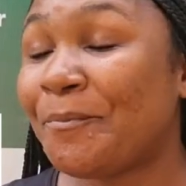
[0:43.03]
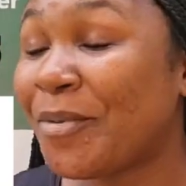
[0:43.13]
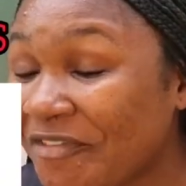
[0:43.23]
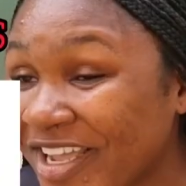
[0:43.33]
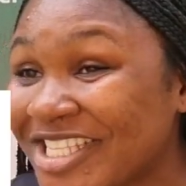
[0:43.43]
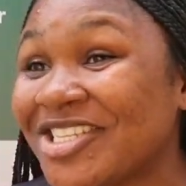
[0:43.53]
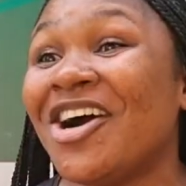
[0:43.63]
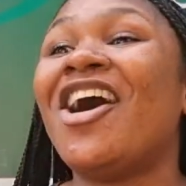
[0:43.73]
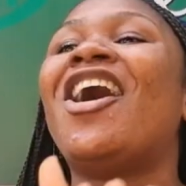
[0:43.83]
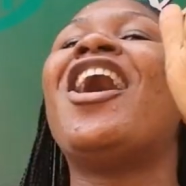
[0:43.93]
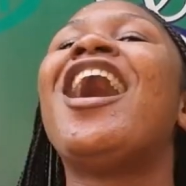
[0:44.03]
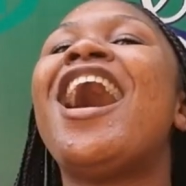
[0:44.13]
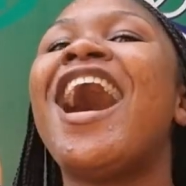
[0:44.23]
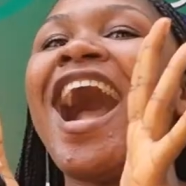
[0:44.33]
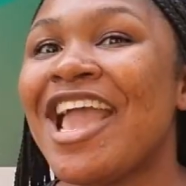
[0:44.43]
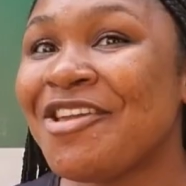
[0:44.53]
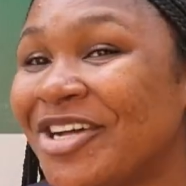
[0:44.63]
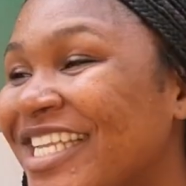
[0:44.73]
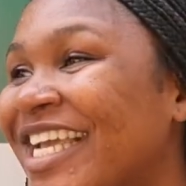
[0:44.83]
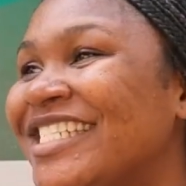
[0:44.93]
Professor
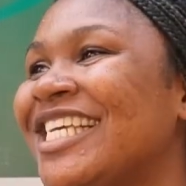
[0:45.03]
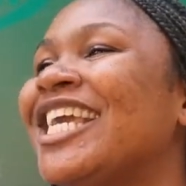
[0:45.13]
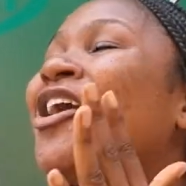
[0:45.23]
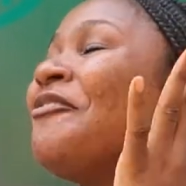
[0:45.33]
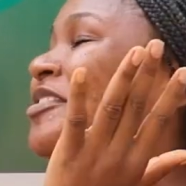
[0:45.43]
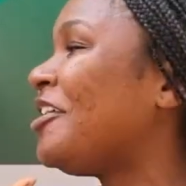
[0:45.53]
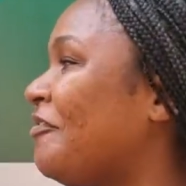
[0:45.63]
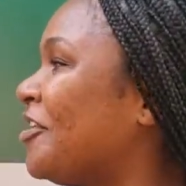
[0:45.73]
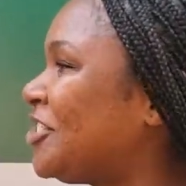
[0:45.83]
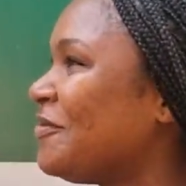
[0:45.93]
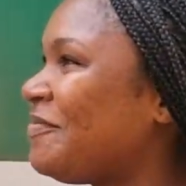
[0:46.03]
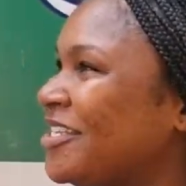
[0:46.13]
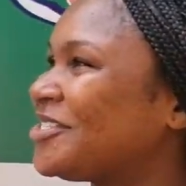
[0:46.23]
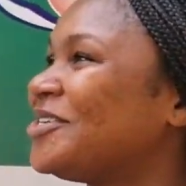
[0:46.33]
Ayodeji of DFORTUNE Pest